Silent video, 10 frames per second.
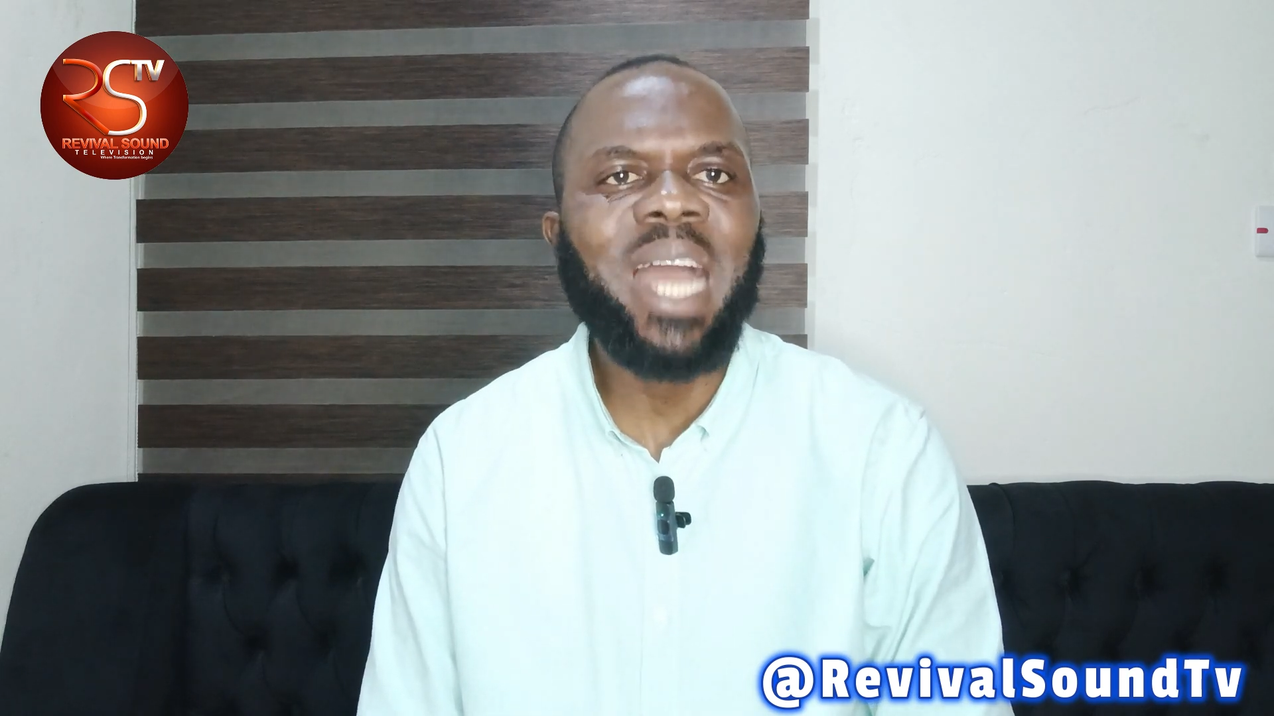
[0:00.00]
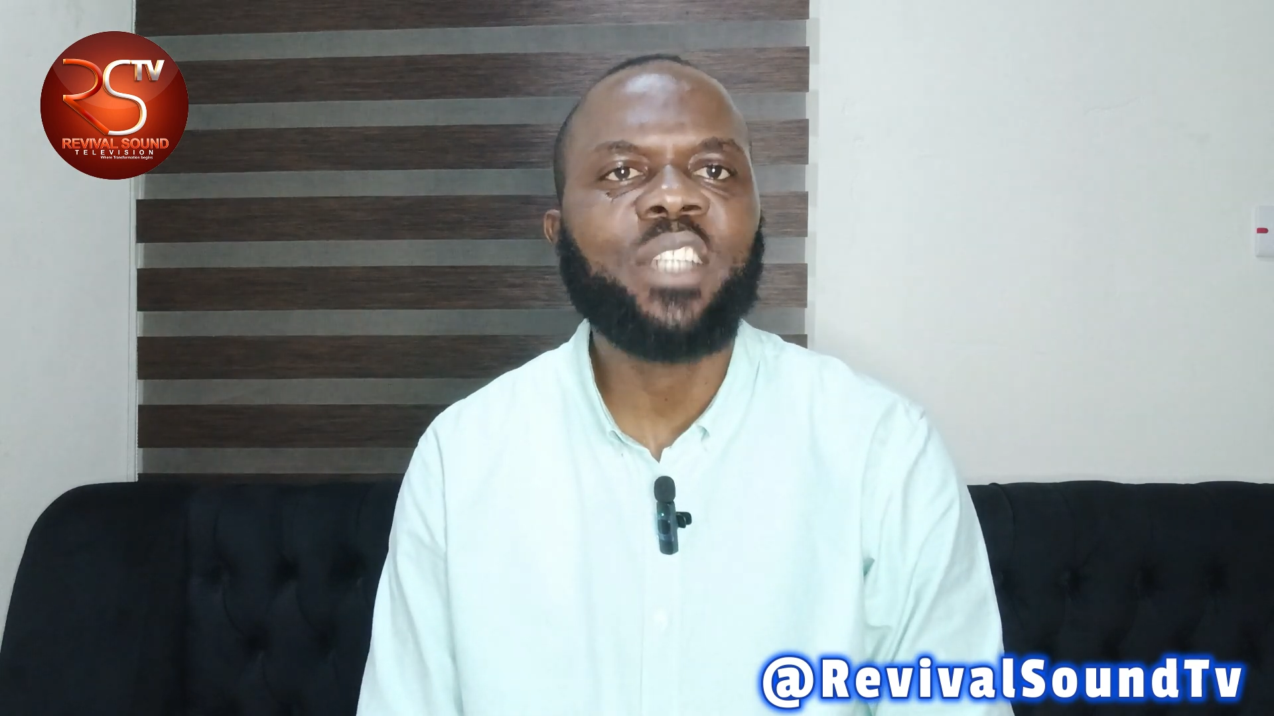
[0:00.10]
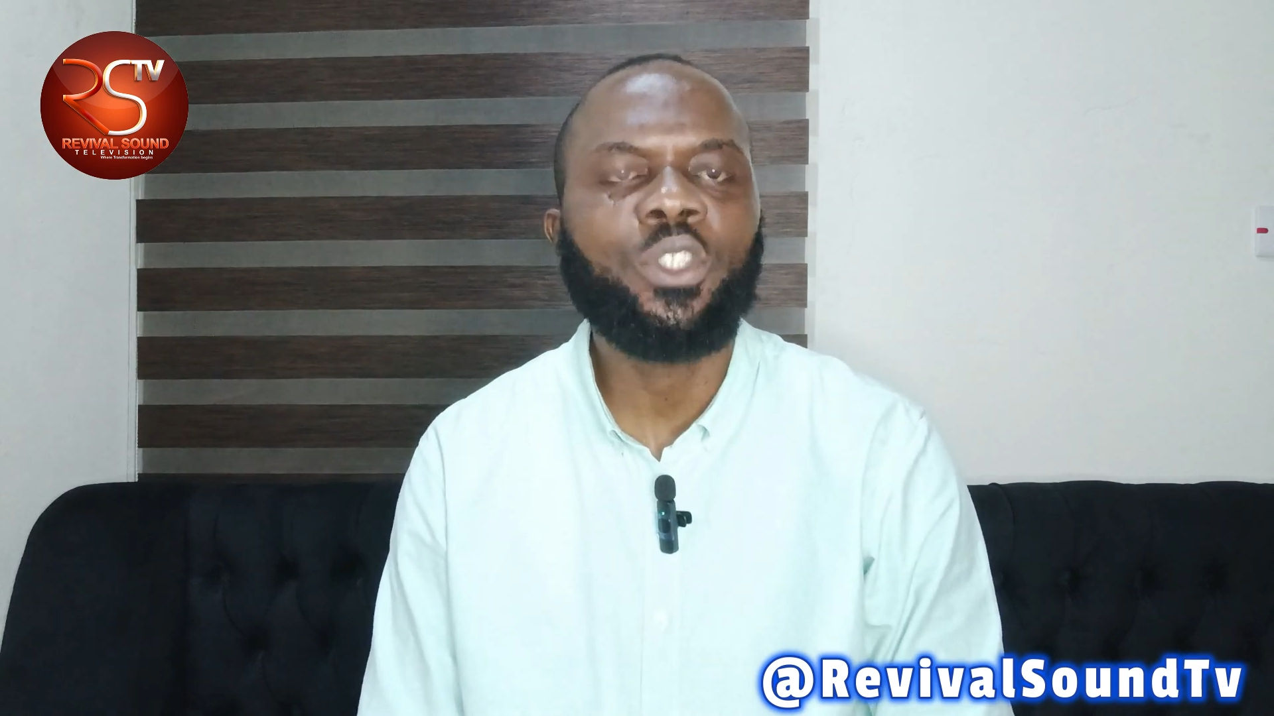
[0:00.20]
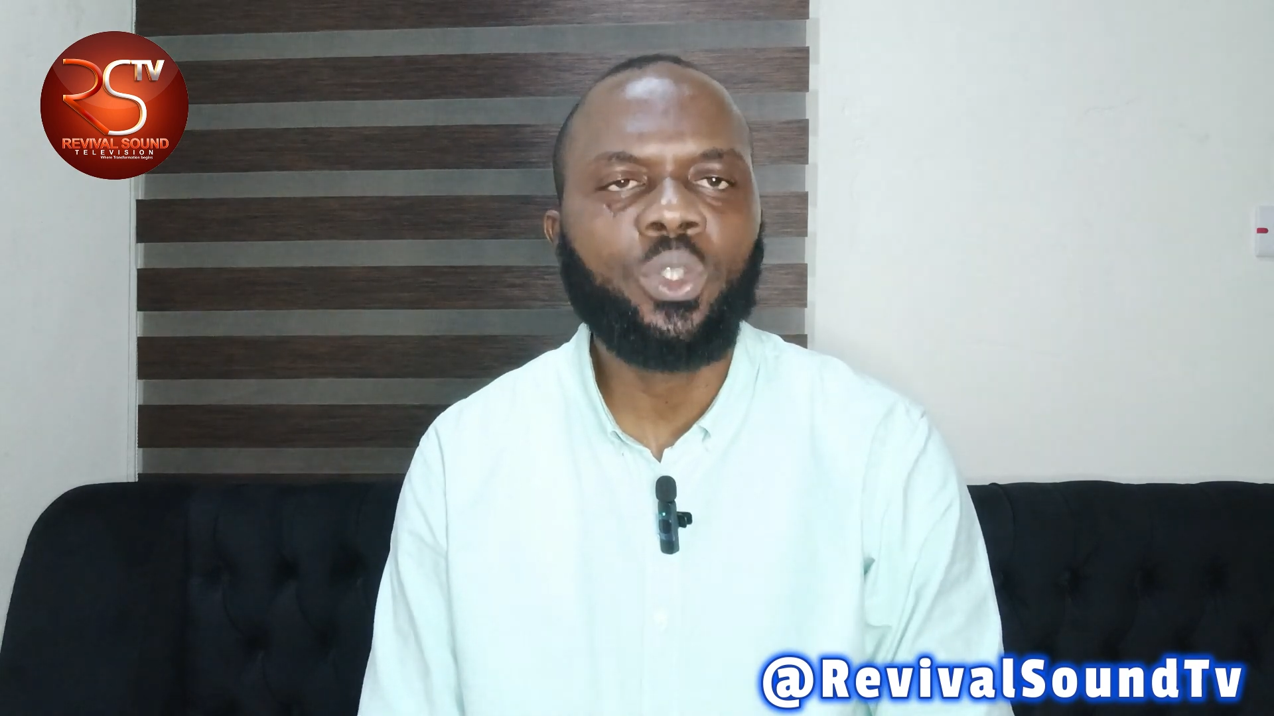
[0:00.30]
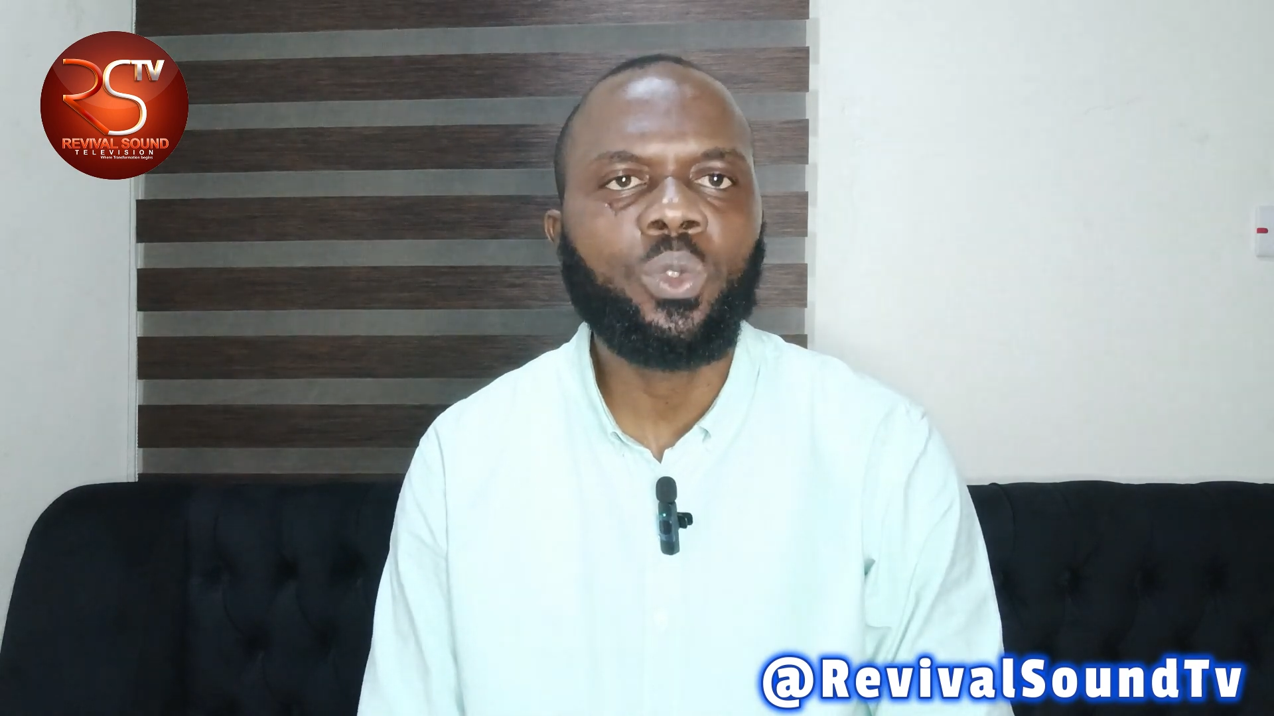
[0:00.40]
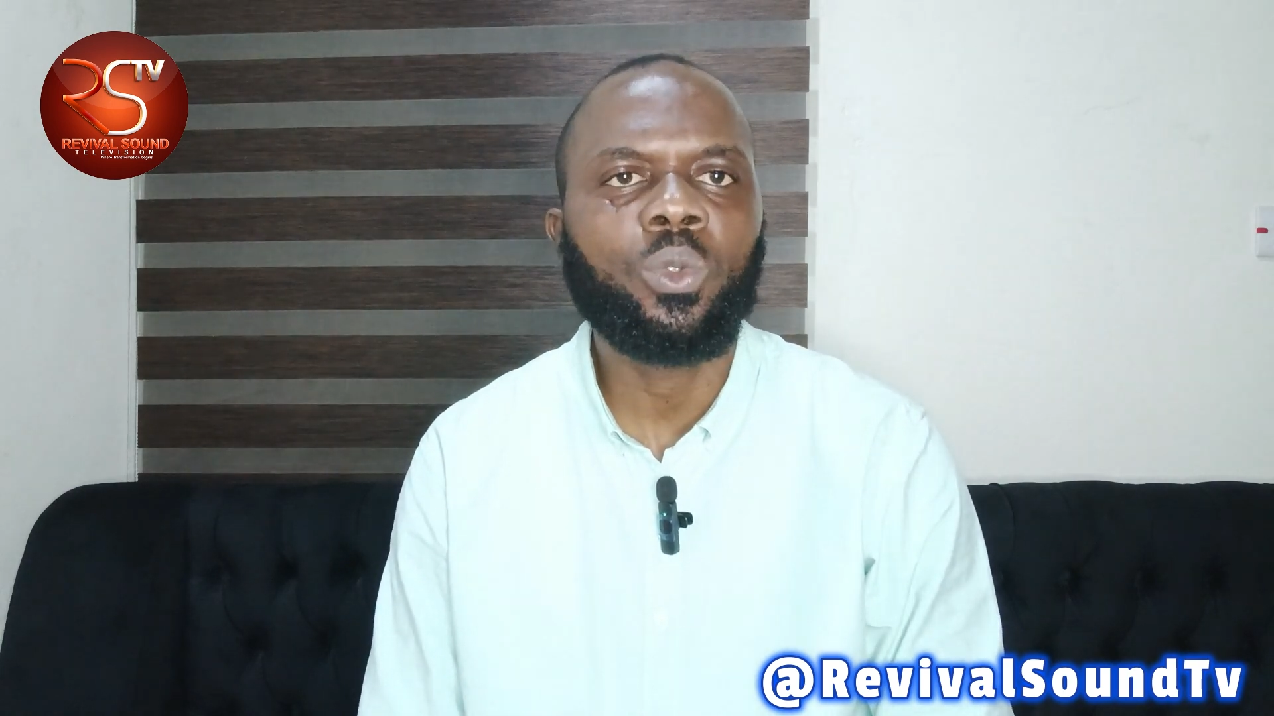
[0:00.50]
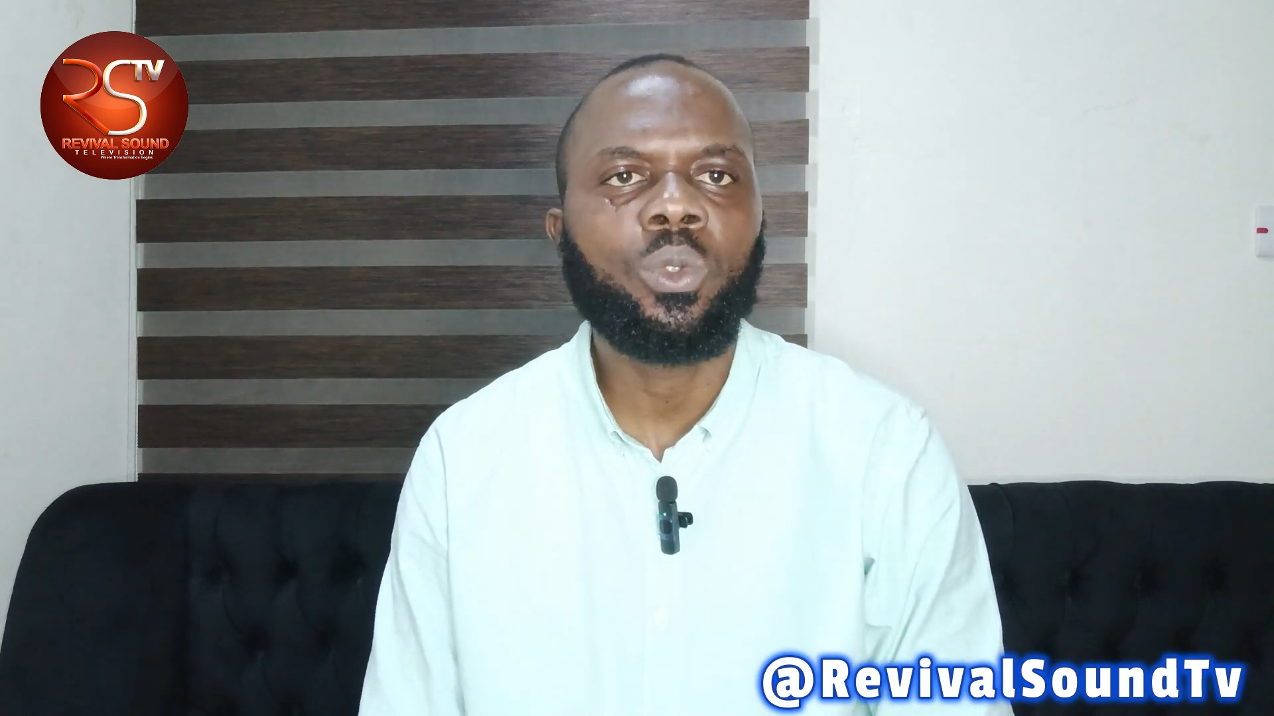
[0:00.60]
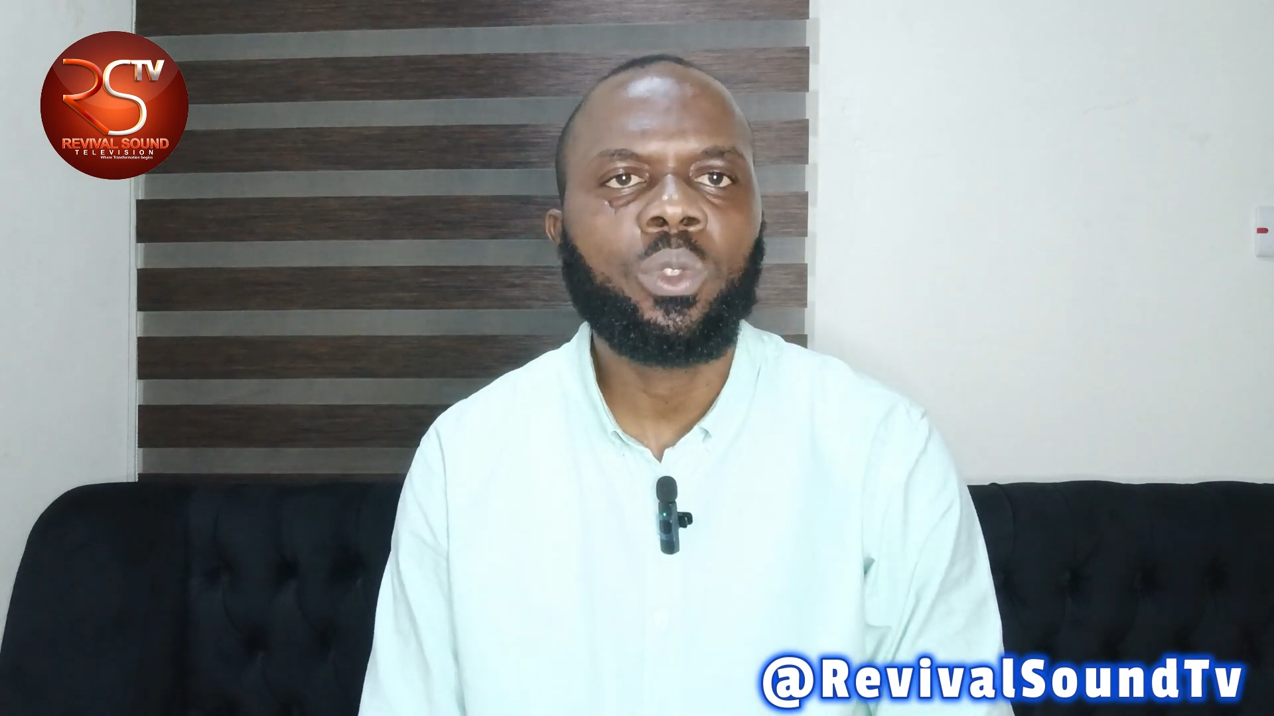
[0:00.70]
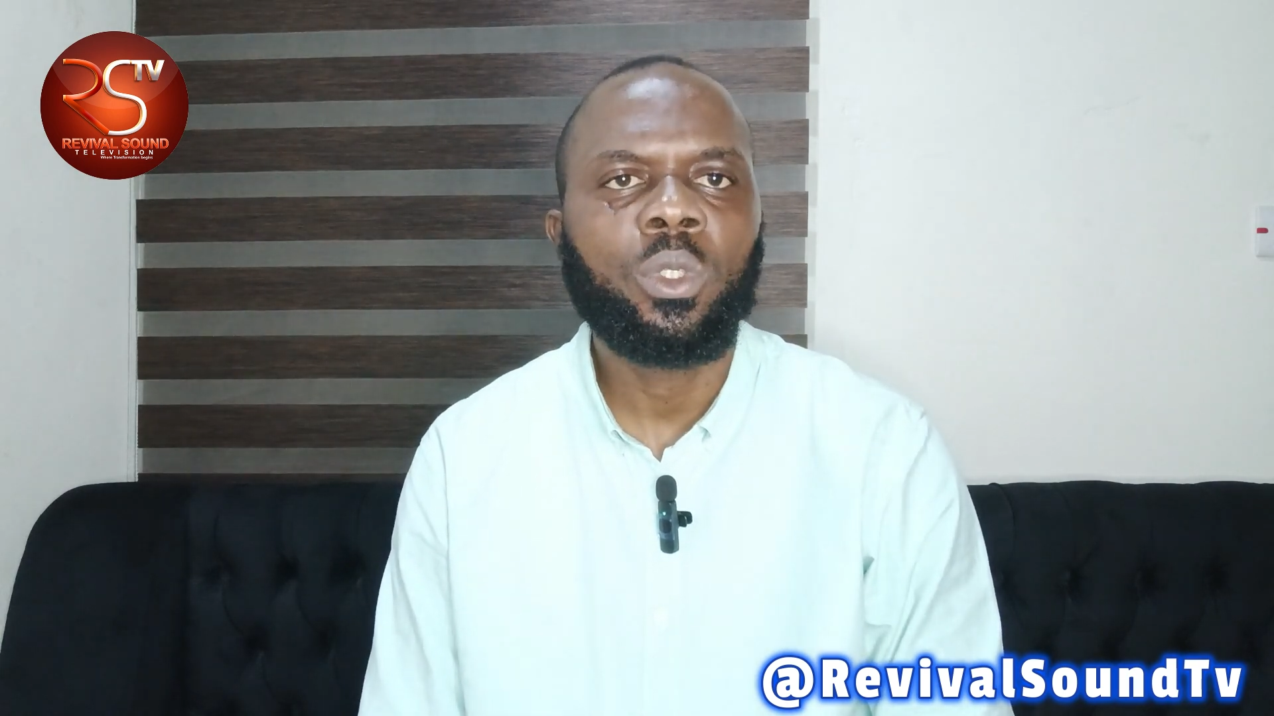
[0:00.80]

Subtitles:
are you?